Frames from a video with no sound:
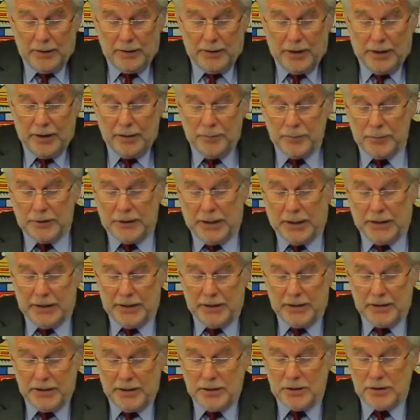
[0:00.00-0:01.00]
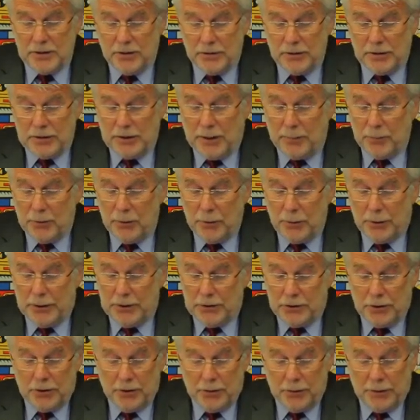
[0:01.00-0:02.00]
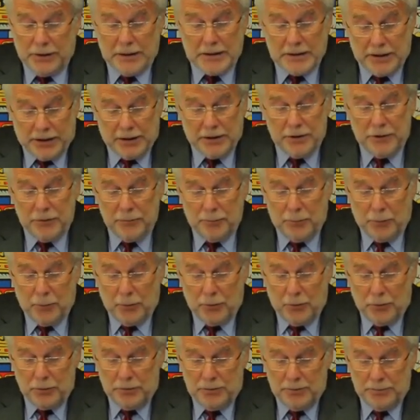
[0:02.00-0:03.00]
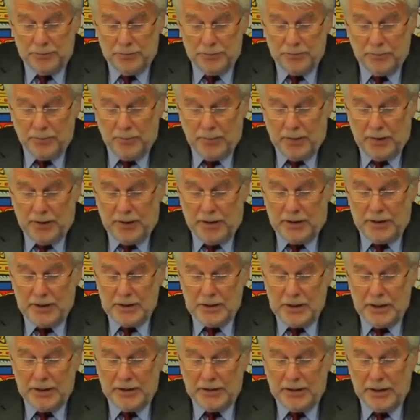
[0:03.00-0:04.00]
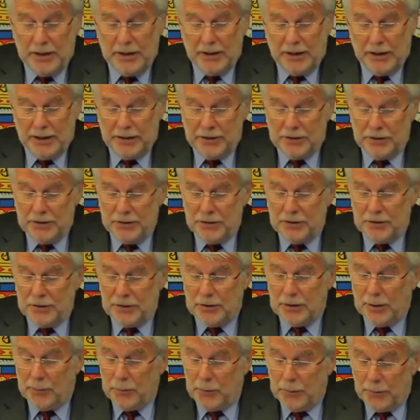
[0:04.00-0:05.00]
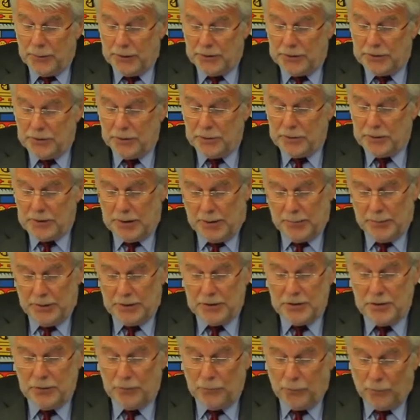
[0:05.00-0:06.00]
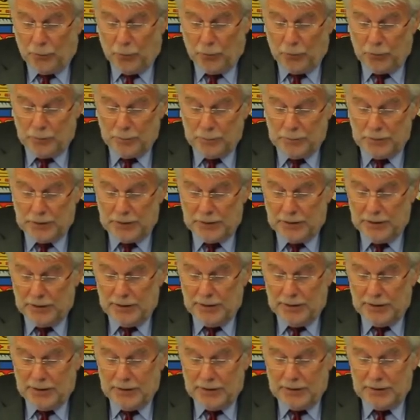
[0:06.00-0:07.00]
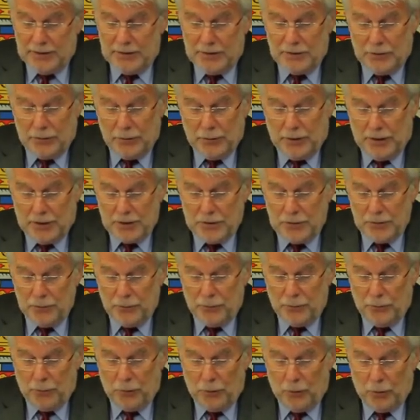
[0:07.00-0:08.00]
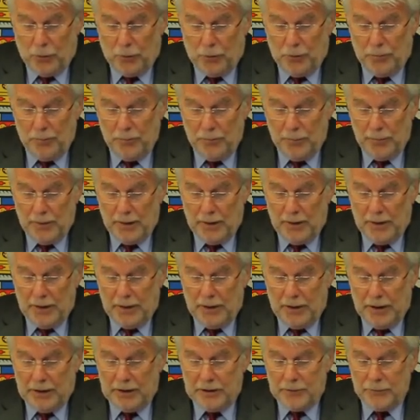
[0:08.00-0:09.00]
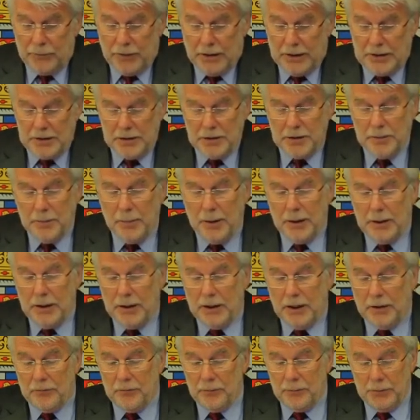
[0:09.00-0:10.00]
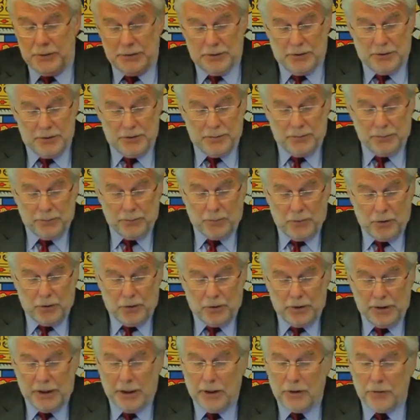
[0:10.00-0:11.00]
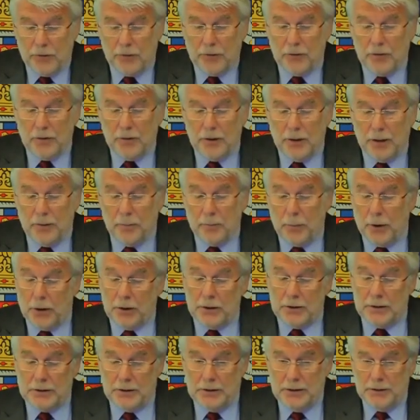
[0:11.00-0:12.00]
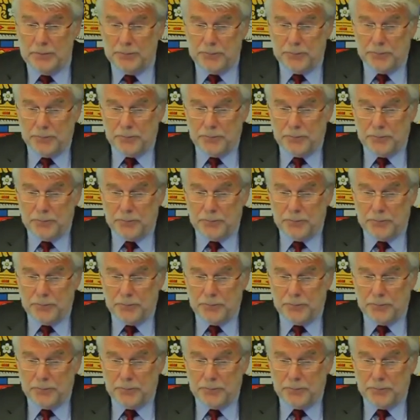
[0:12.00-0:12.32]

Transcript: Dame Sally sits on the WHO Executive Board and has led delegations to WHO summits and forums since 2004 and advises many governments on health and policy.